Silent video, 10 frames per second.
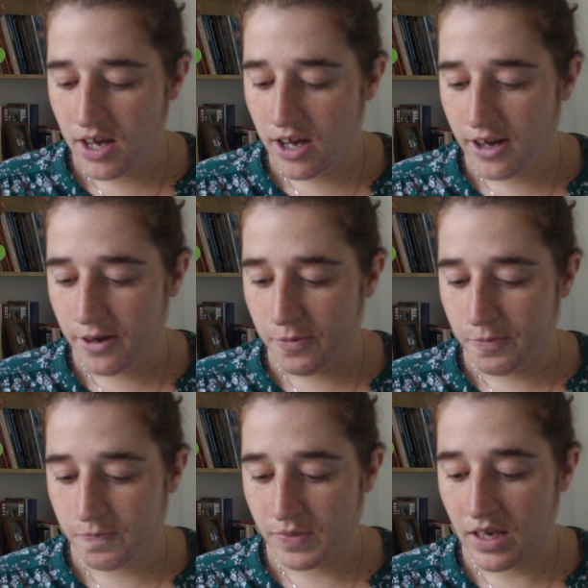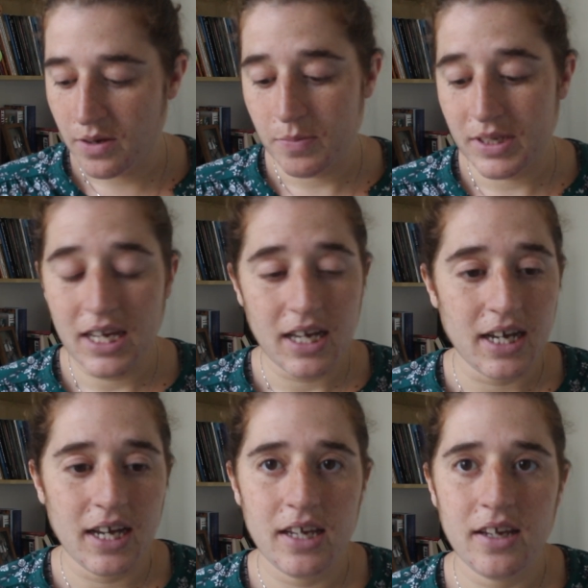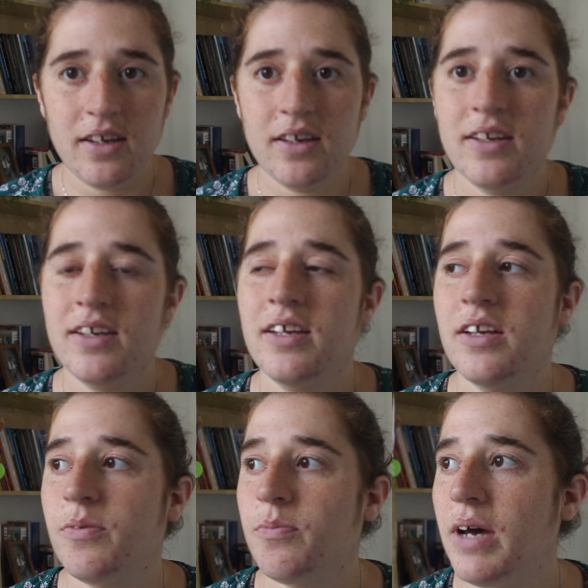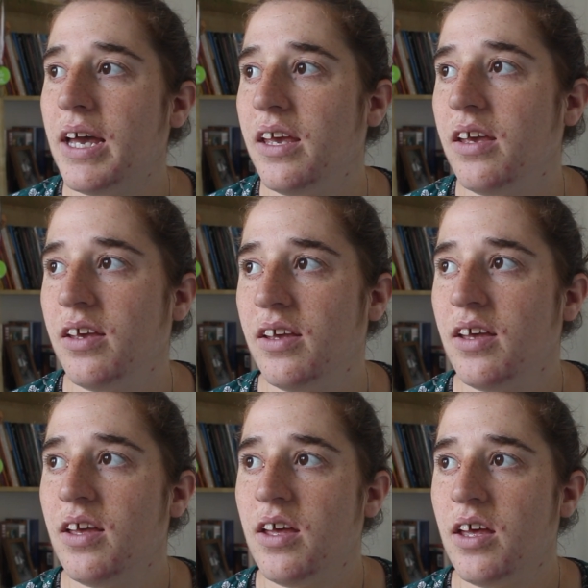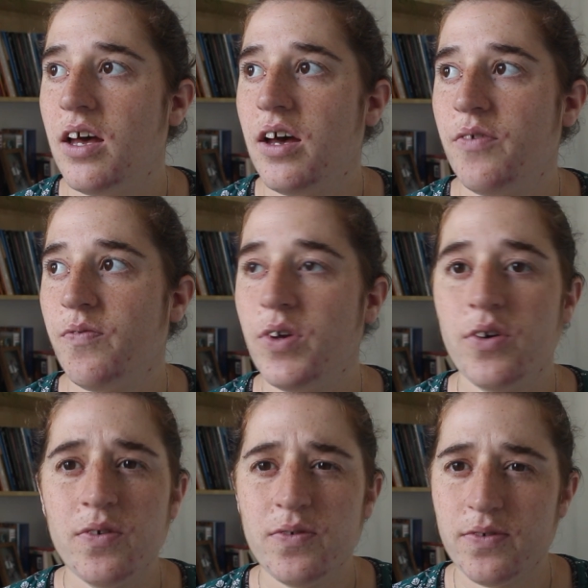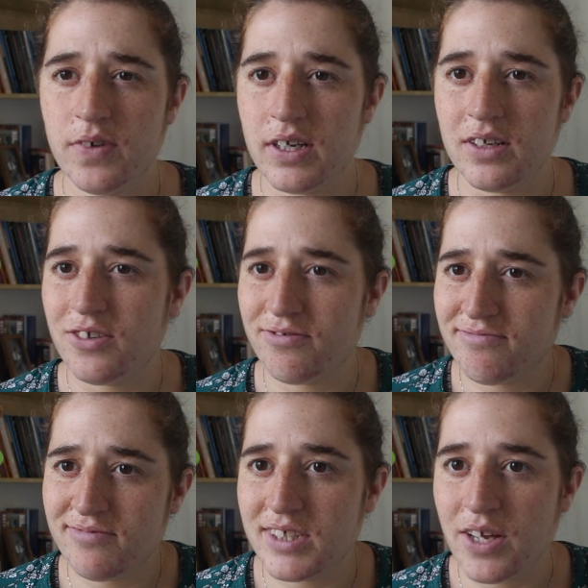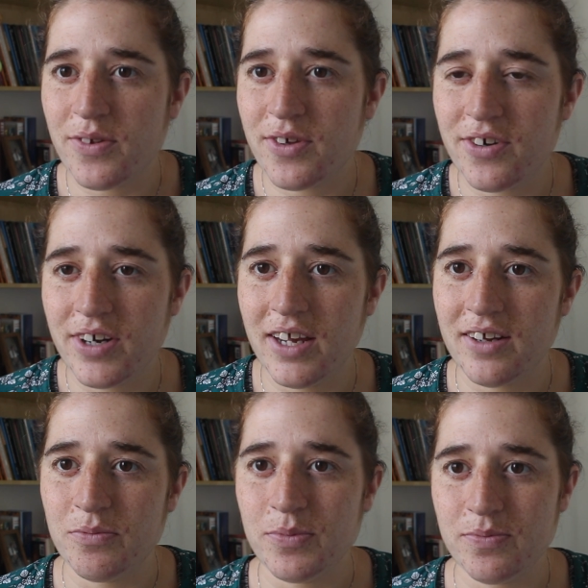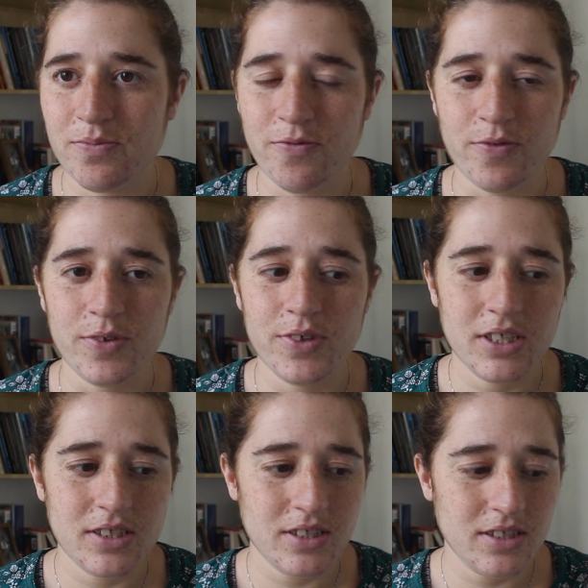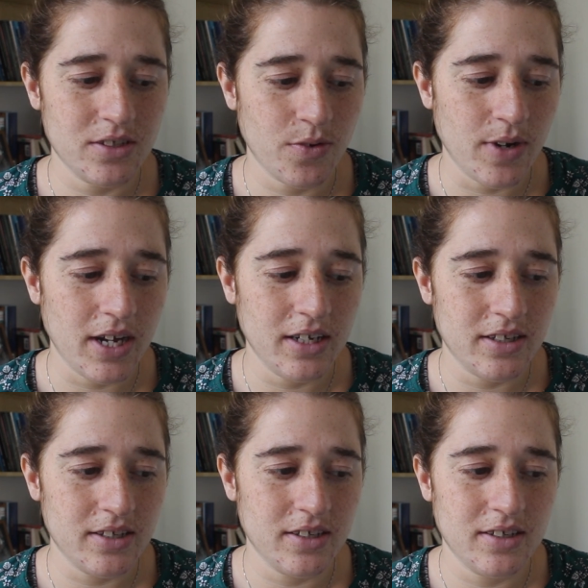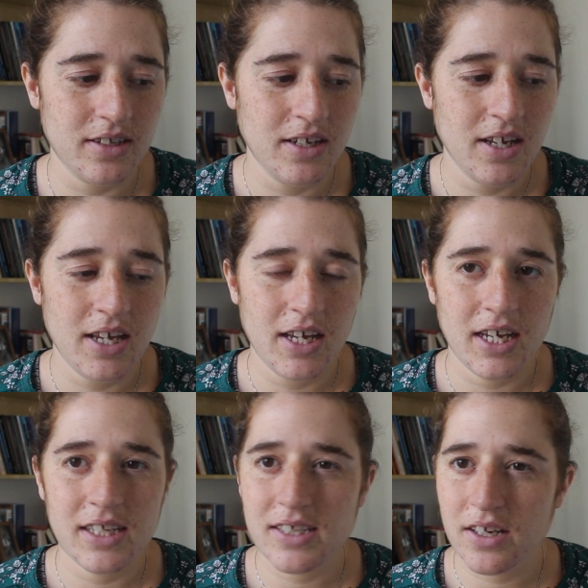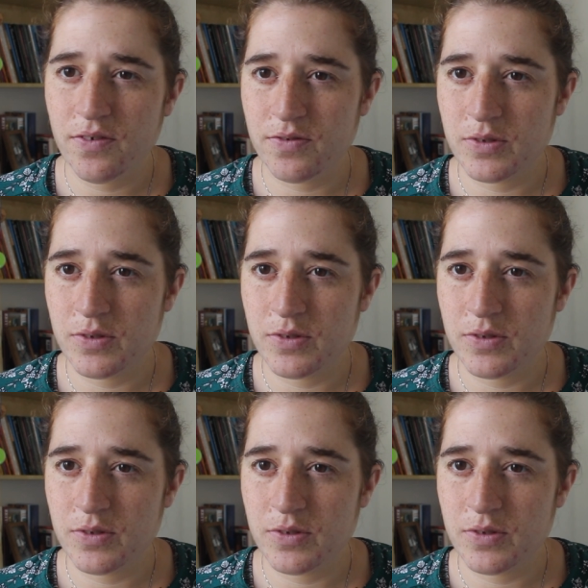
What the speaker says: But yeah, my view of South Korean food is it's kind of